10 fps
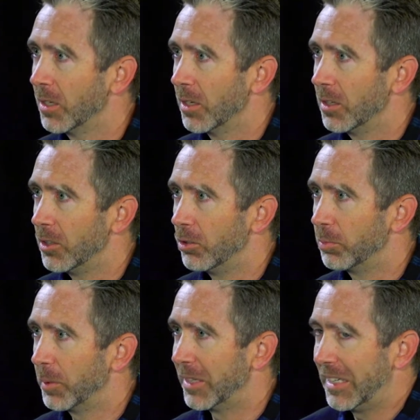
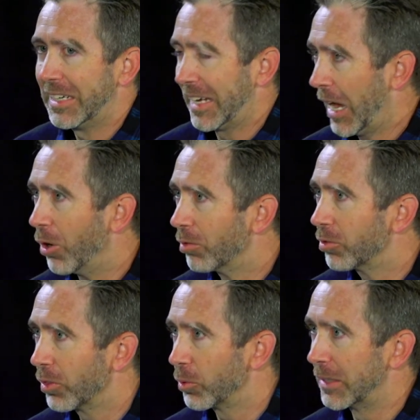You've been eating out
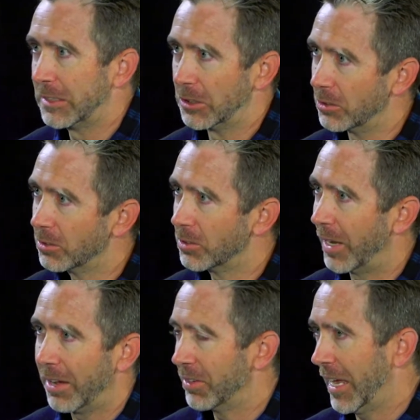for 3 years. You
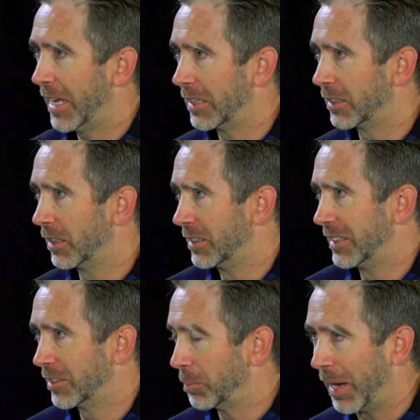haven't had a
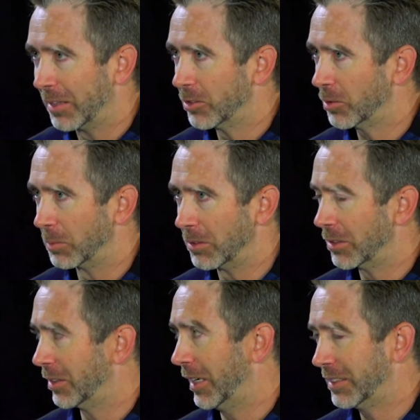decent balanced meal.
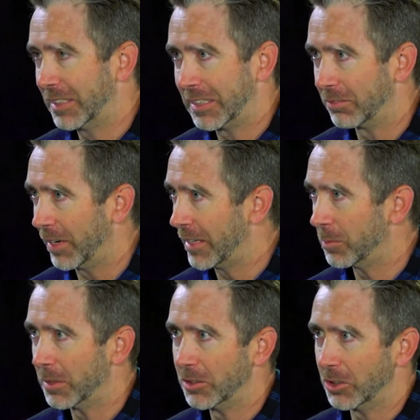You're not taking vitamins.